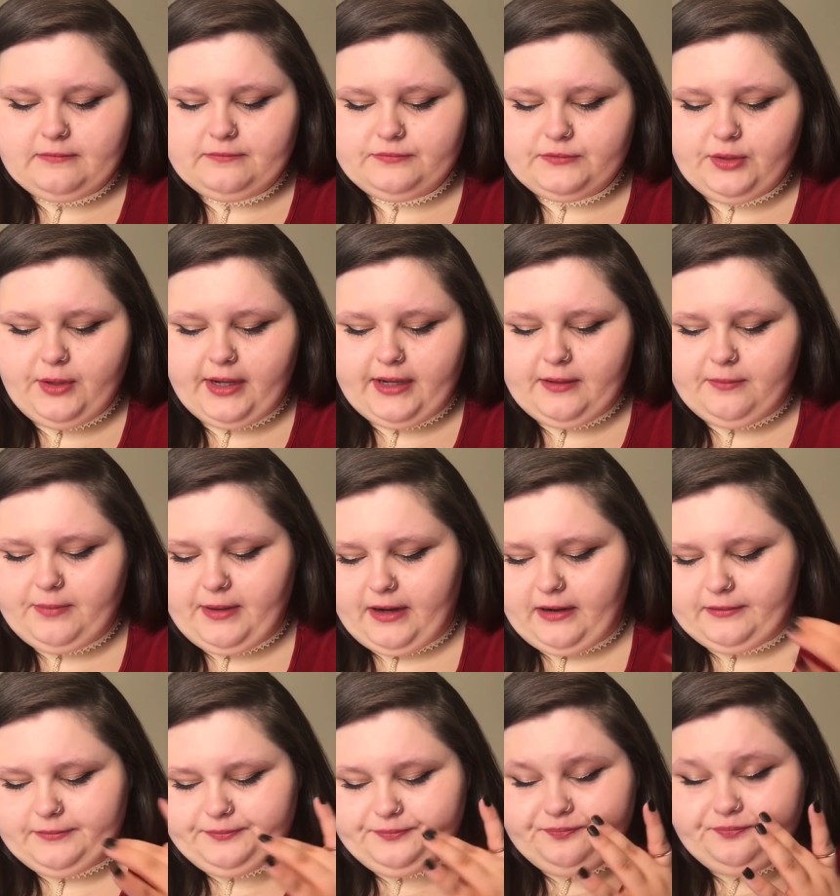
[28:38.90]
Do I
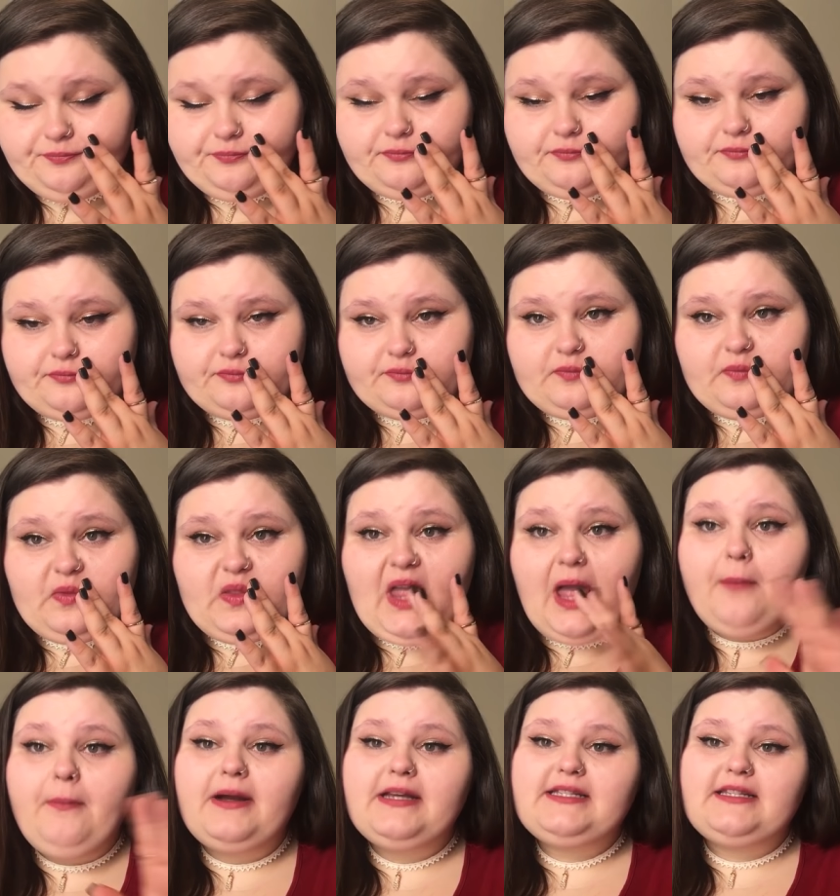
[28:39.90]
compare?
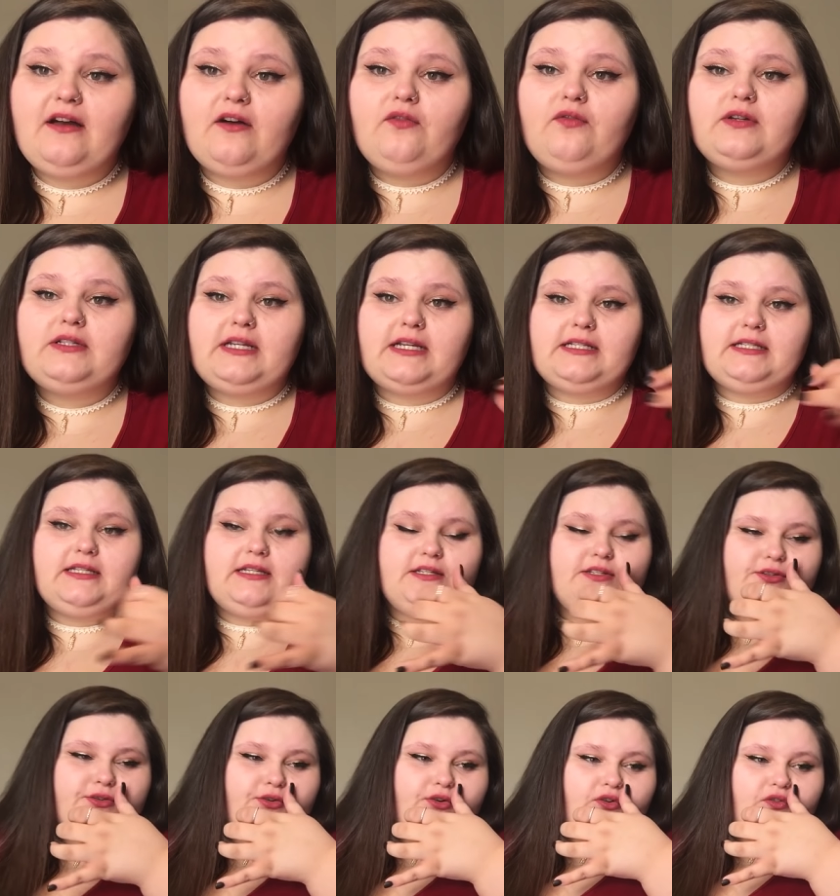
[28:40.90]
myself with Destiny's
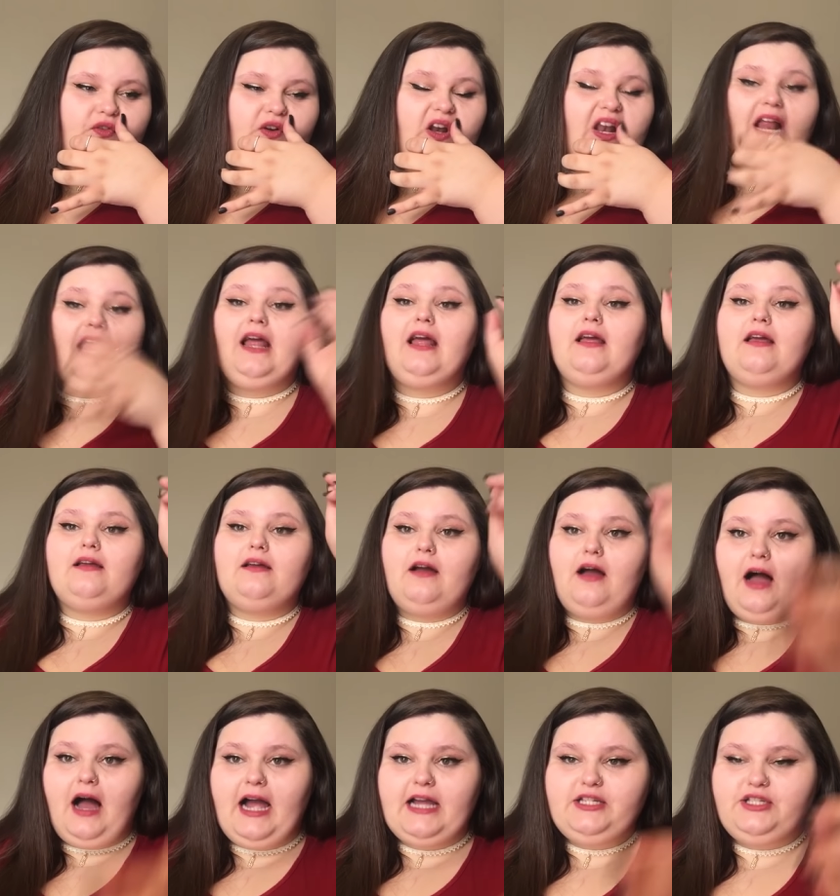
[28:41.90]
new girlfriend.
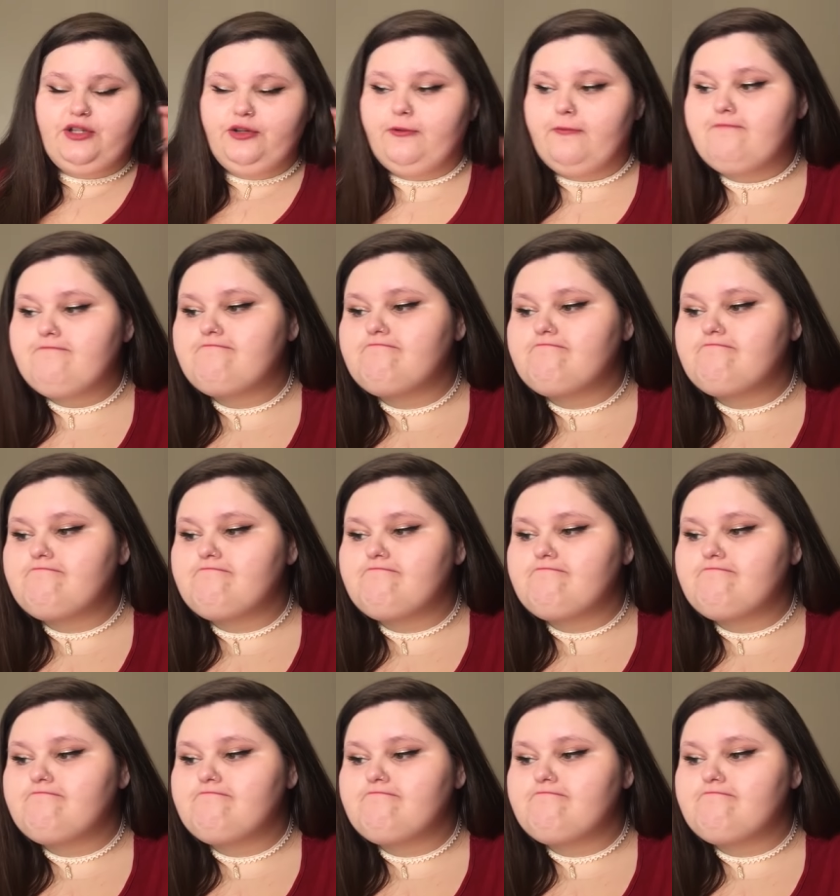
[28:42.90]
I do.